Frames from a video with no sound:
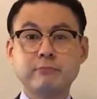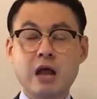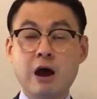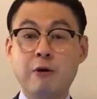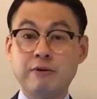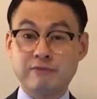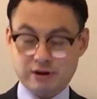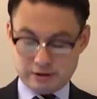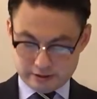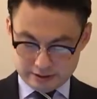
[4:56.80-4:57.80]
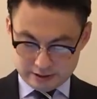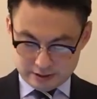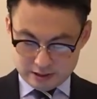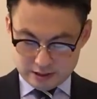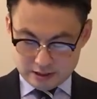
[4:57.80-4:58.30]
However,
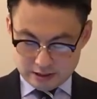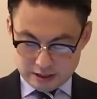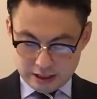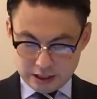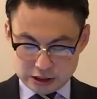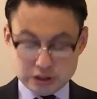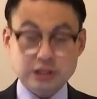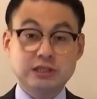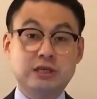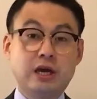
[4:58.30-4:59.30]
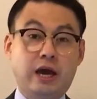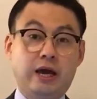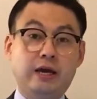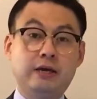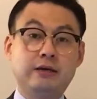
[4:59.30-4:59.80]
in Jesus'
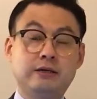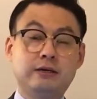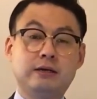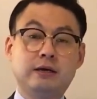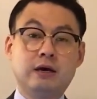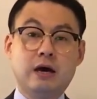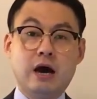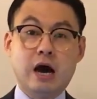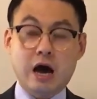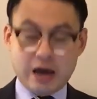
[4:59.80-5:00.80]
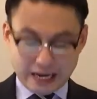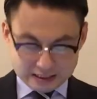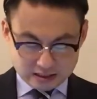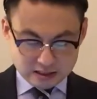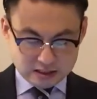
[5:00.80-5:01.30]
day, uh,
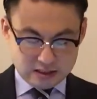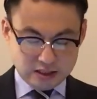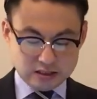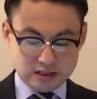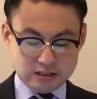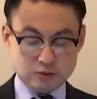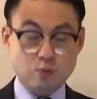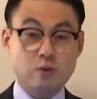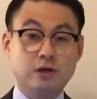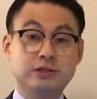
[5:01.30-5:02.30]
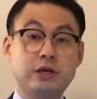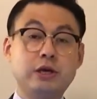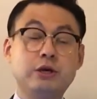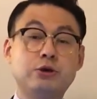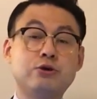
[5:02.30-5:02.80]
Hansen's disease was
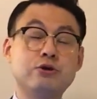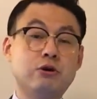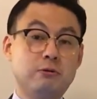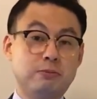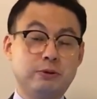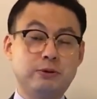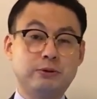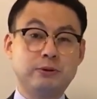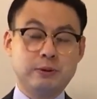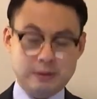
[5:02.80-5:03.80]
incurable